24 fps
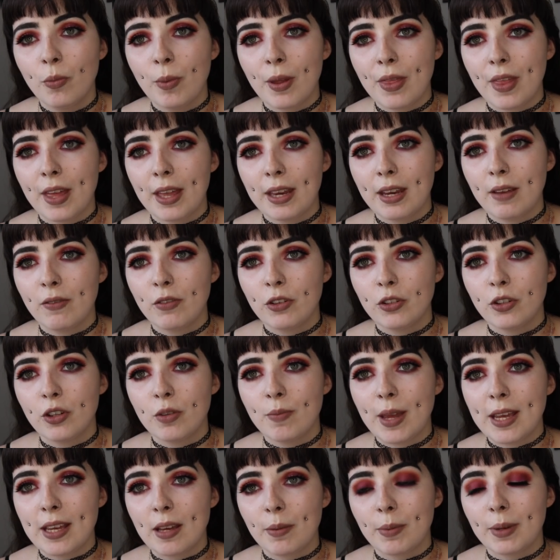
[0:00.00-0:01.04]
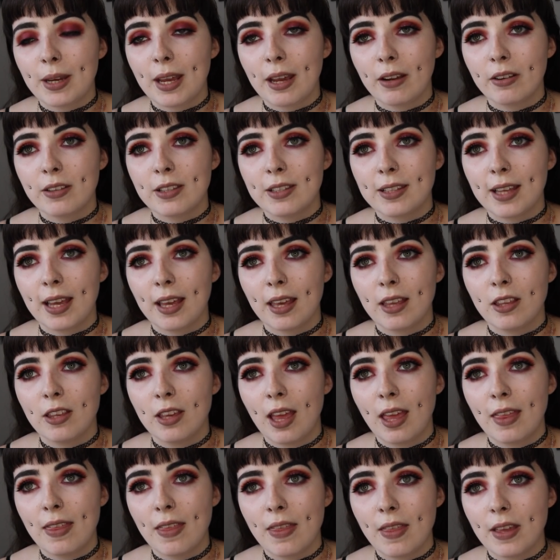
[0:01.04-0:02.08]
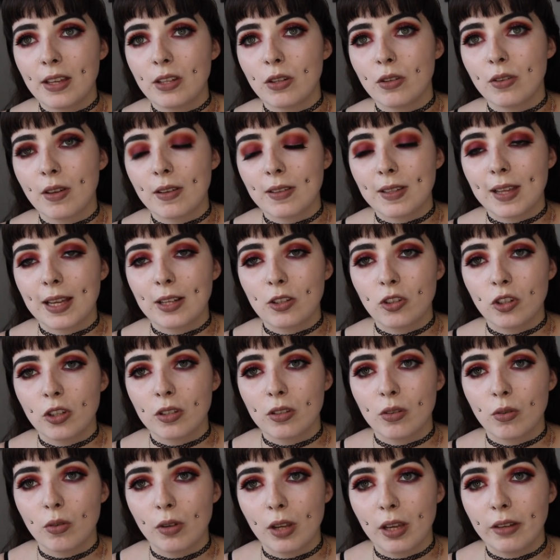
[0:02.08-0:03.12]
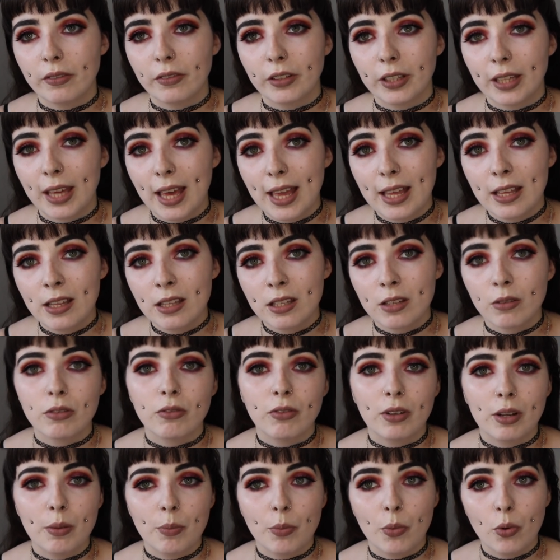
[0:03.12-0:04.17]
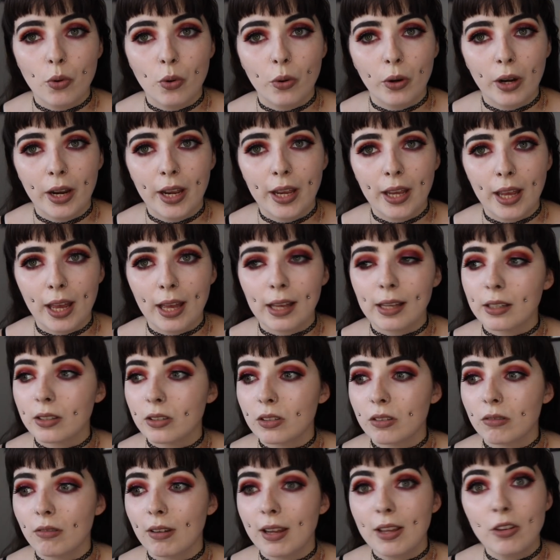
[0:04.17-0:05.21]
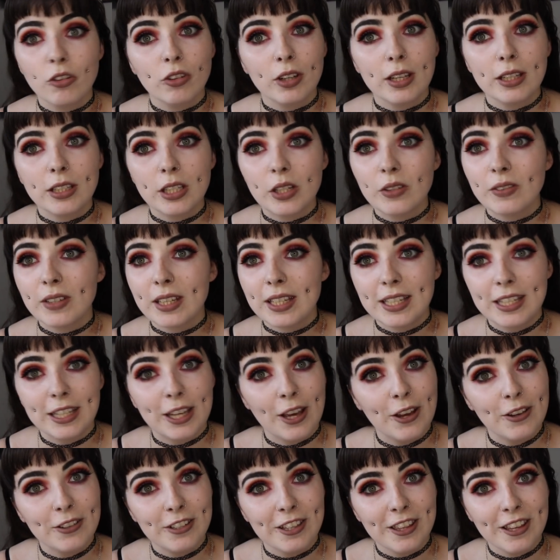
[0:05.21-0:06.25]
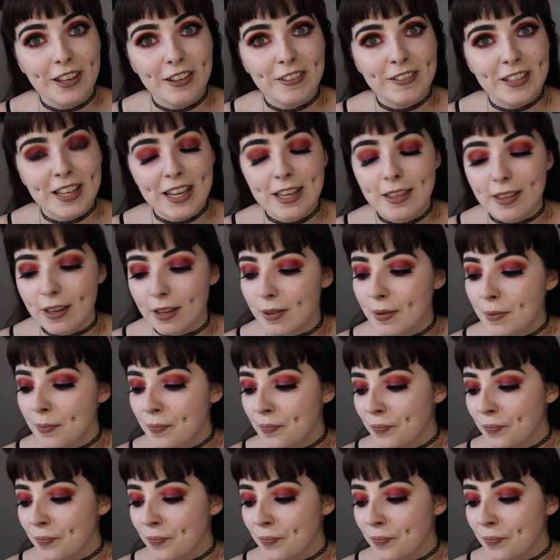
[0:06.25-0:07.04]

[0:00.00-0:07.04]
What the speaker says: But then if you do makeup and hair in second year, then they do those lectures all over again, so it's really boring and you literally don't need to go to those either.